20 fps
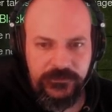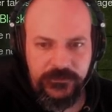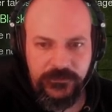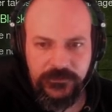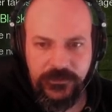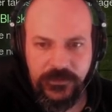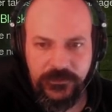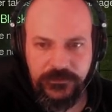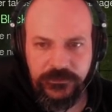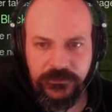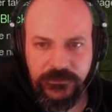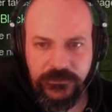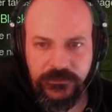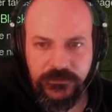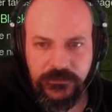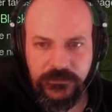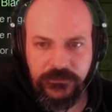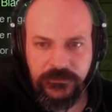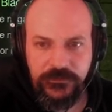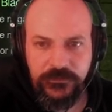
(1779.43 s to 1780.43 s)
does actually.
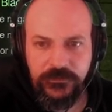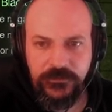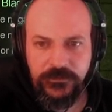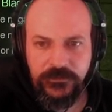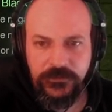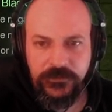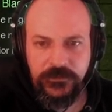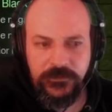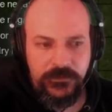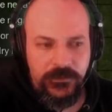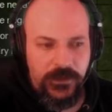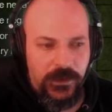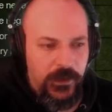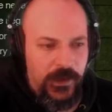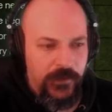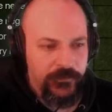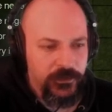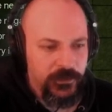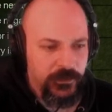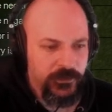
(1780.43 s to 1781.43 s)
I'll
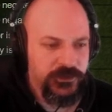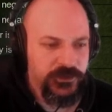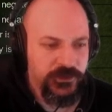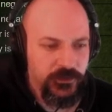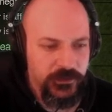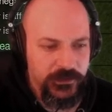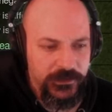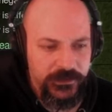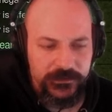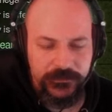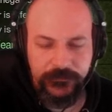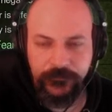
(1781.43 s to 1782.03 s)
have a look shortly.